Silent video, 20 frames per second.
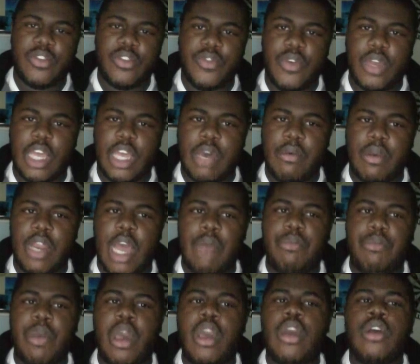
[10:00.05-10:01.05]
the next video coming
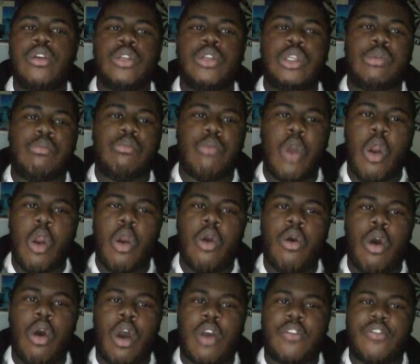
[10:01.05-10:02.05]
up
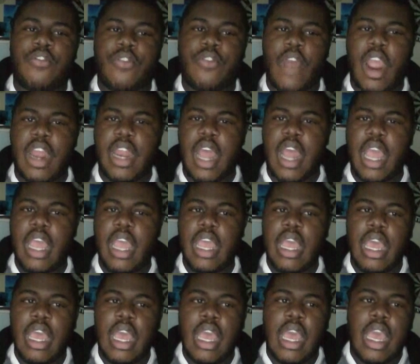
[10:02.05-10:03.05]
tomorrow on
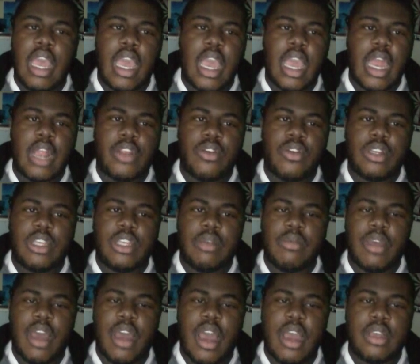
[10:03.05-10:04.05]
Friday. And until next
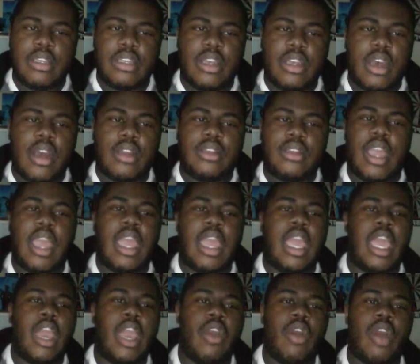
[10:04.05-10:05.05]
time, guys,
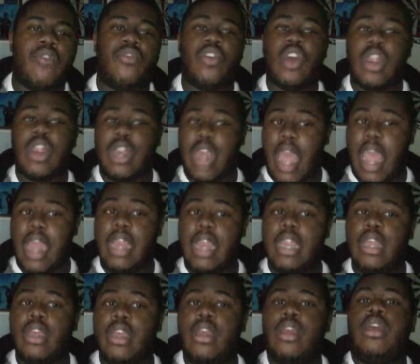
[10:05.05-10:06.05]
take care. Have a good
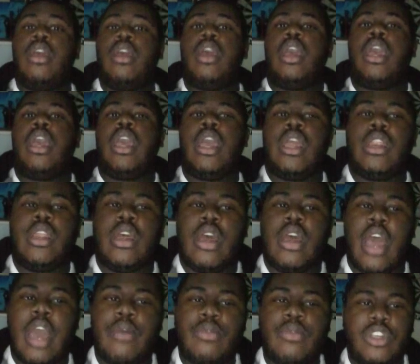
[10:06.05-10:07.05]
night. And
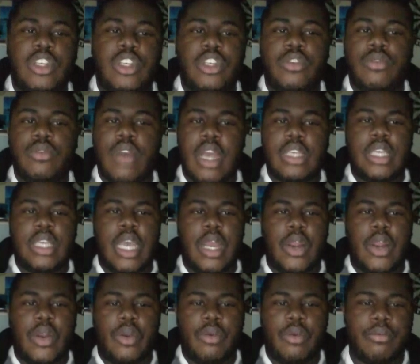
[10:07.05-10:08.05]
I will see you guys
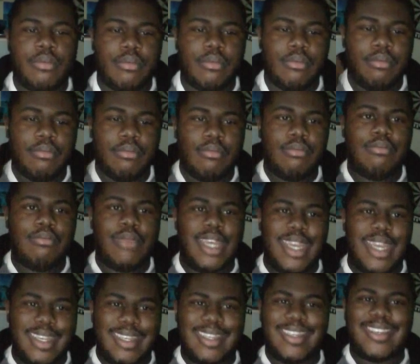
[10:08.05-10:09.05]
later.
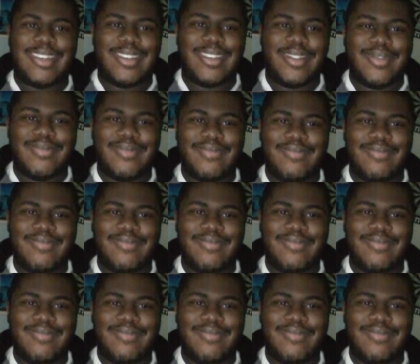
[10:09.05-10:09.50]
Peace.